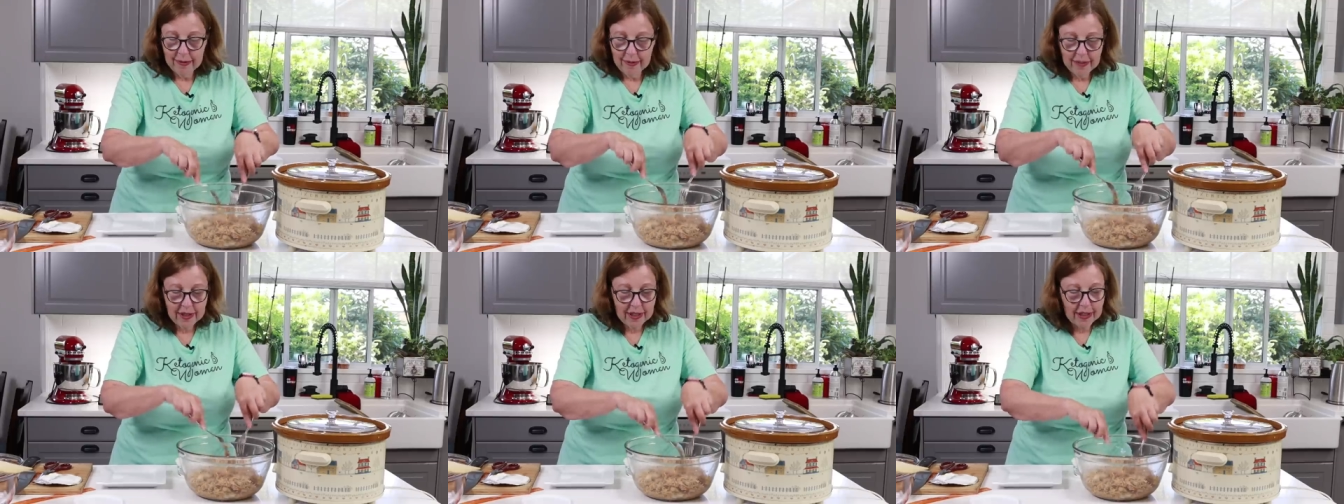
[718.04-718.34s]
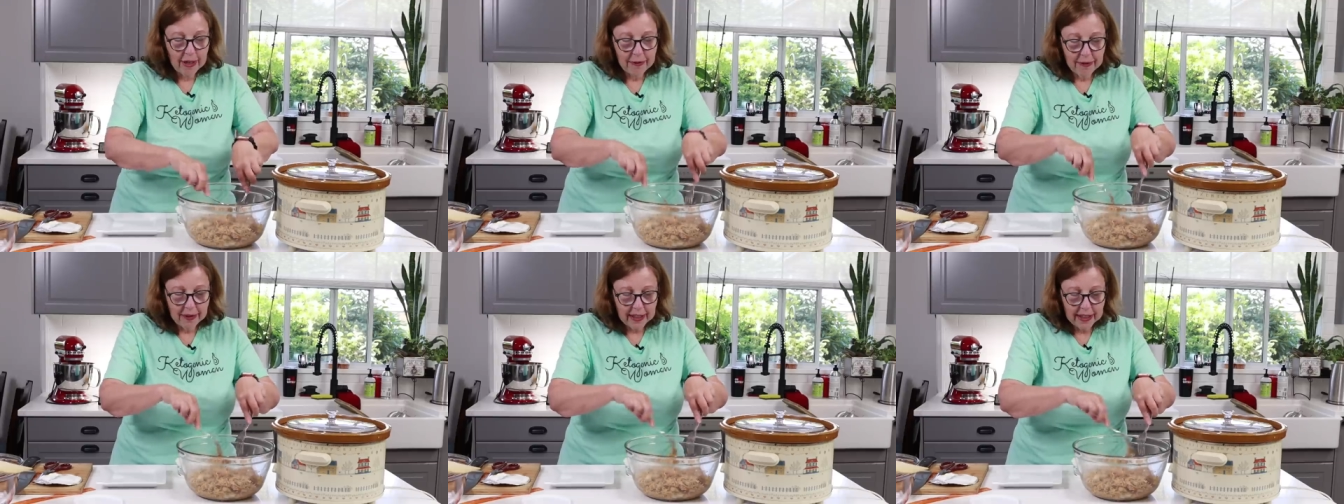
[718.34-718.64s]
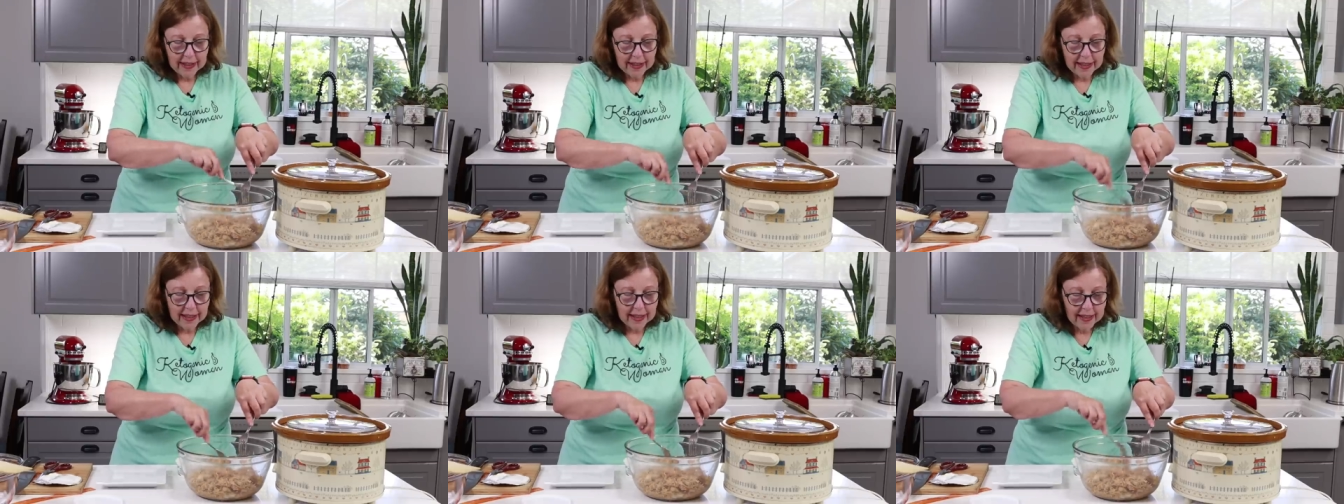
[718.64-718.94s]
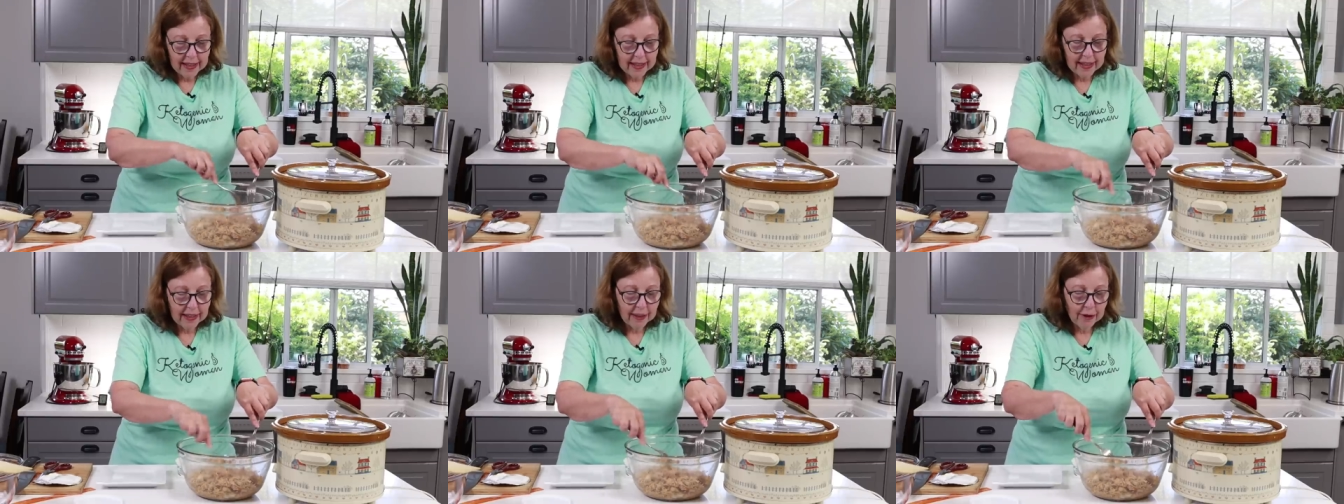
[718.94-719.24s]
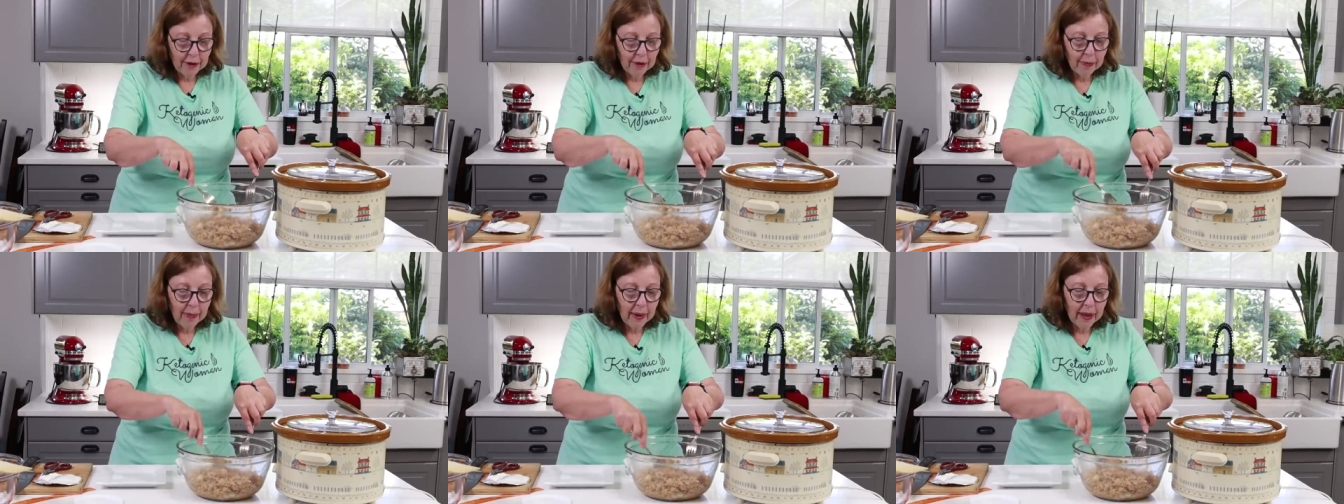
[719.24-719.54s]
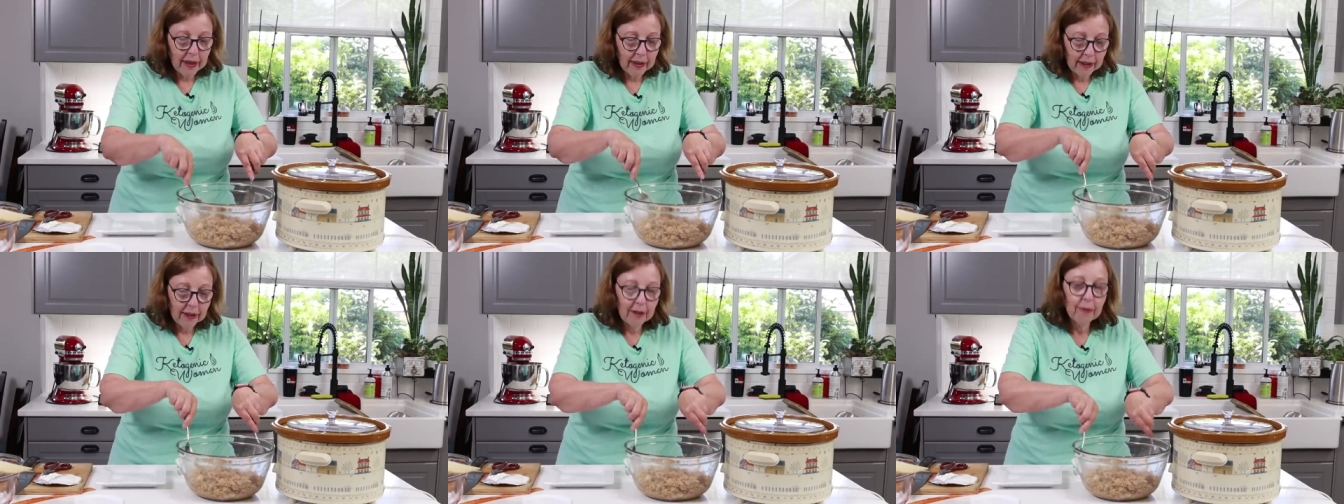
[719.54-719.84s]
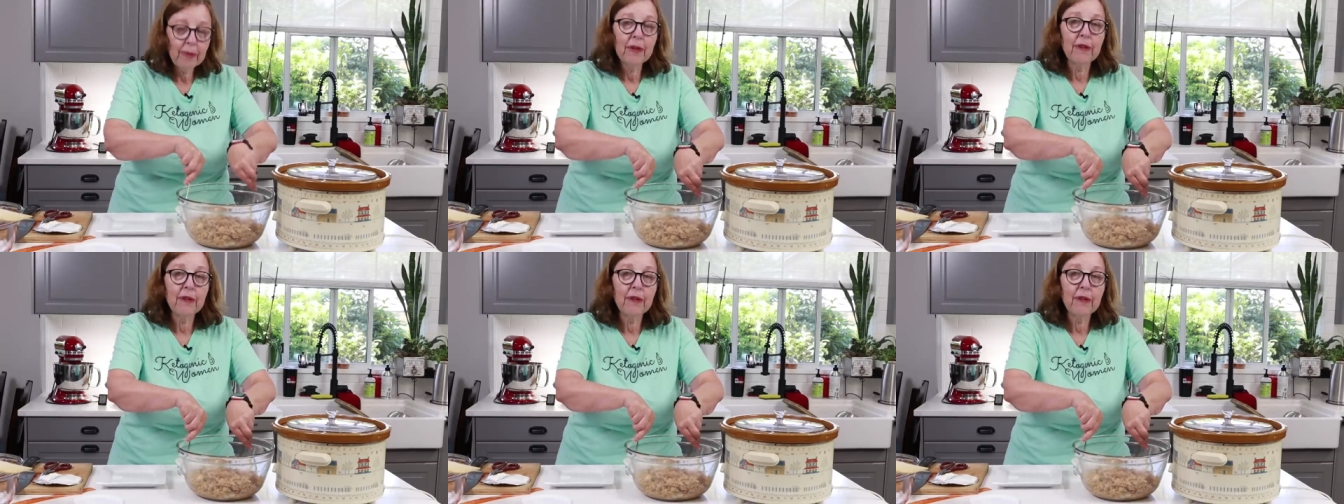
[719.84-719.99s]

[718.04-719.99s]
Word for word: stuff like this, a little, a little